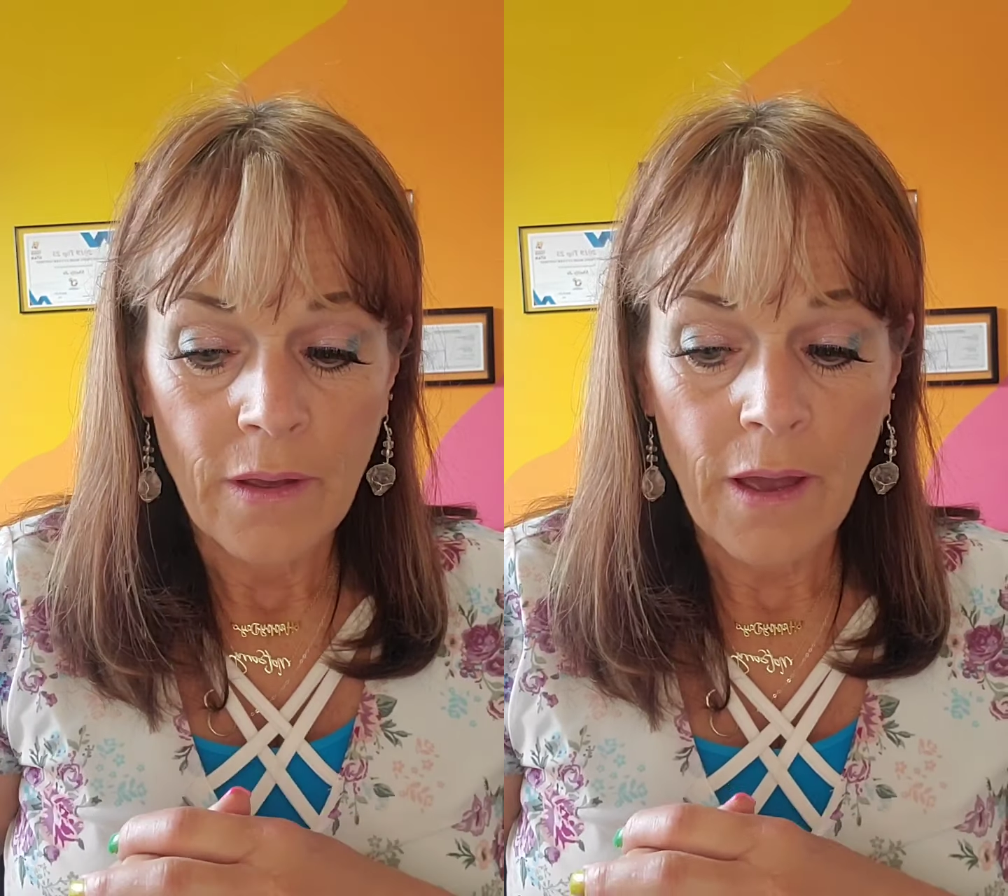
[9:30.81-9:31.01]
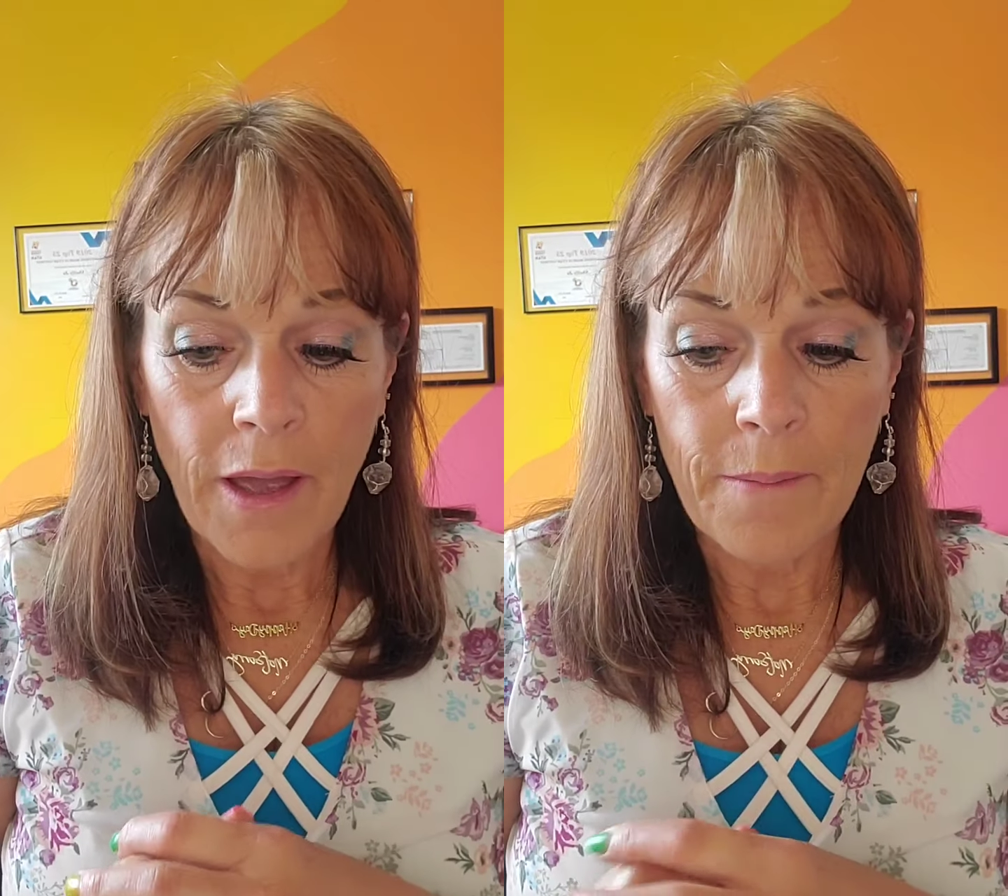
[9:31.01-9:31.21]

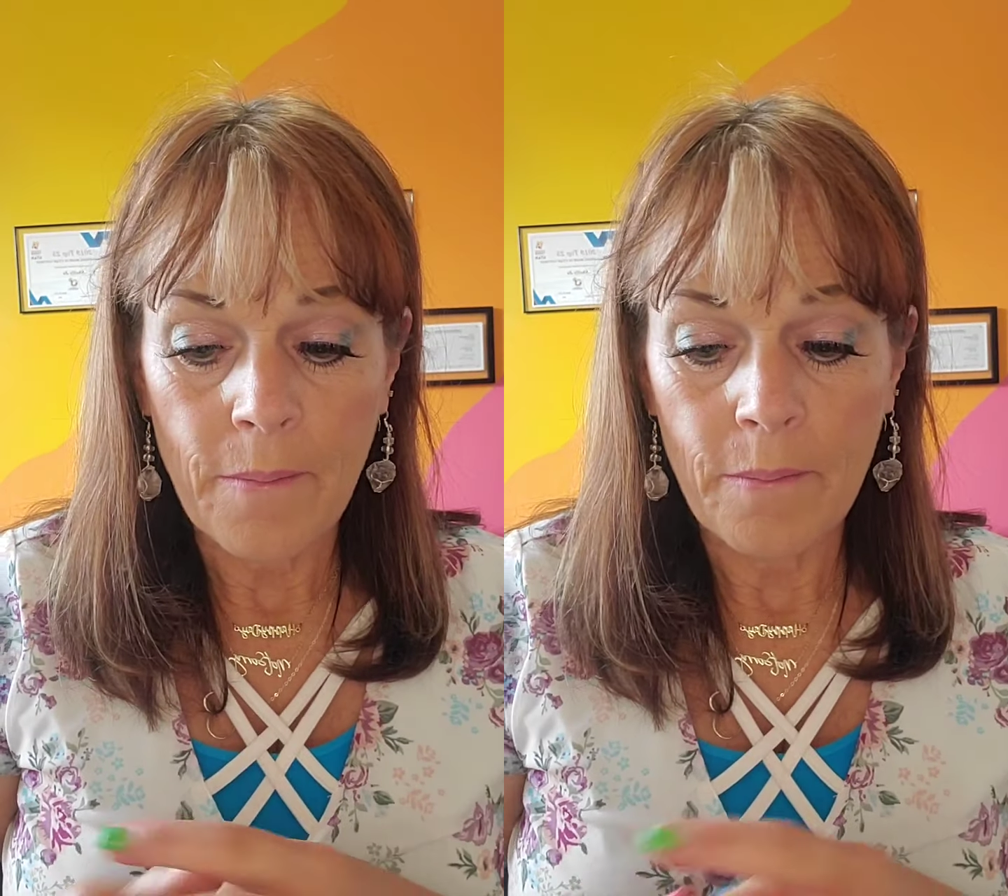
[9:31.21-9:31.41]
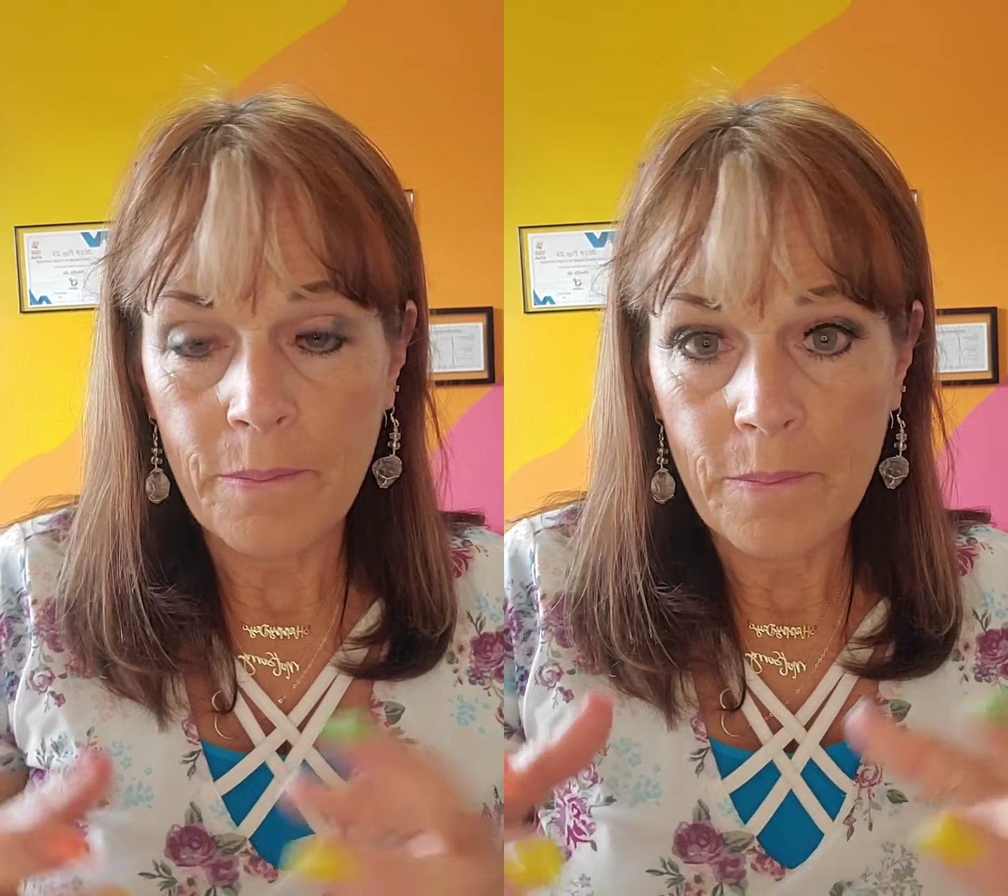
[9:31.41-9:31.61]

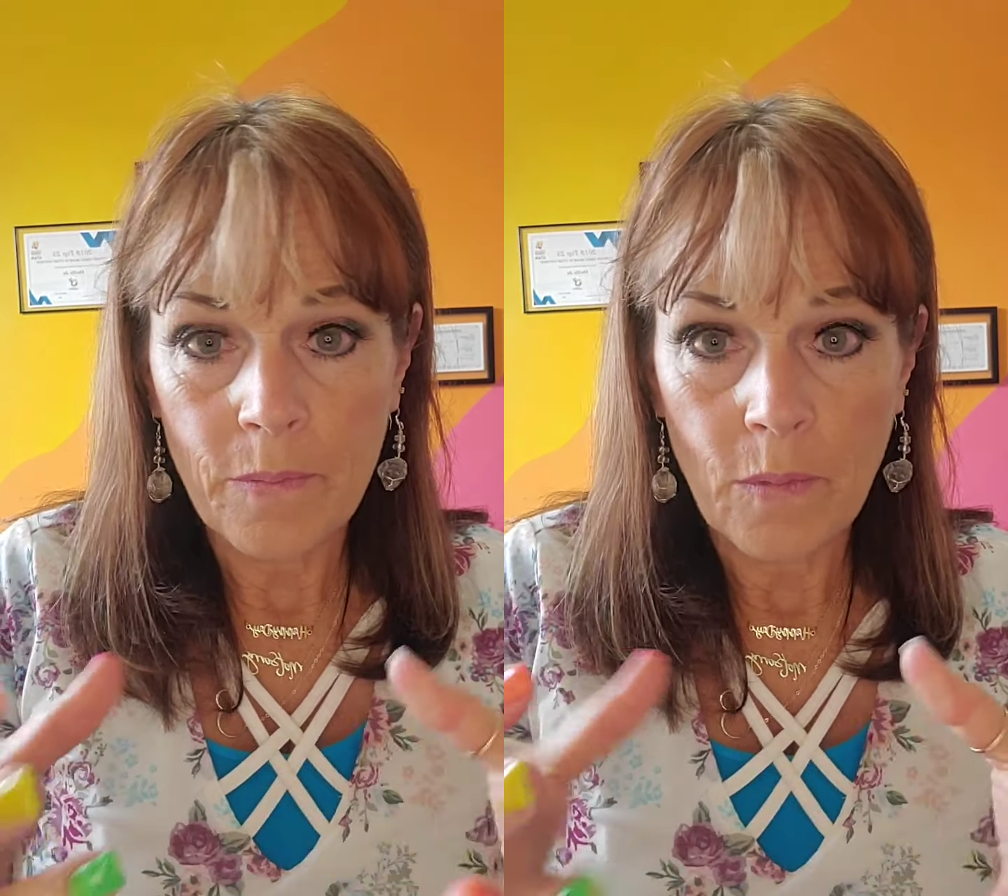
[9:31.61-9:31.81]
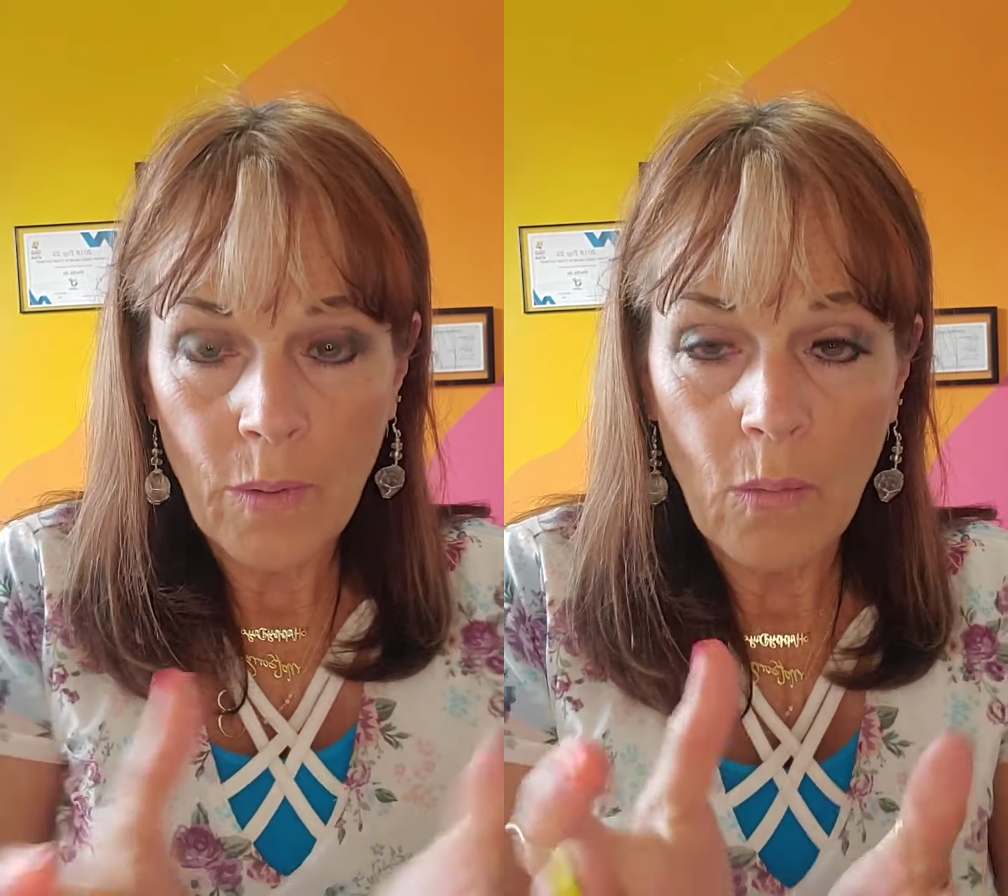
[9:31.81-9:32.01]

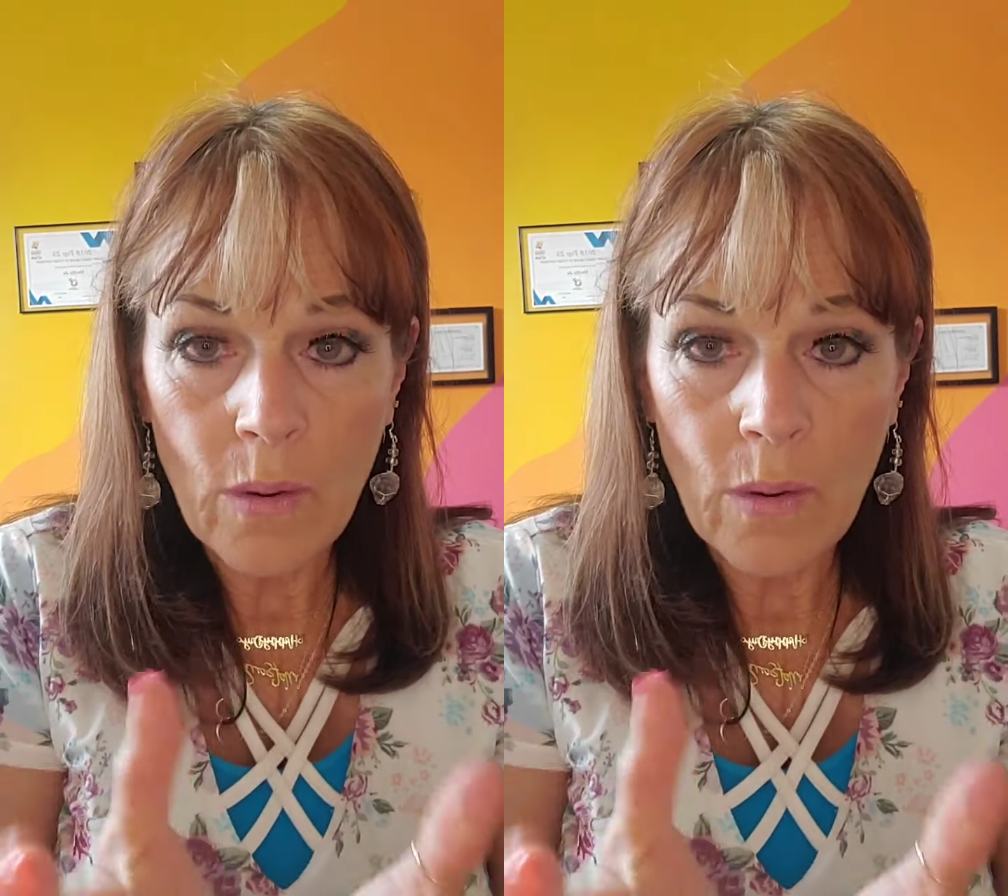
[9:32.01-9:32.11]
But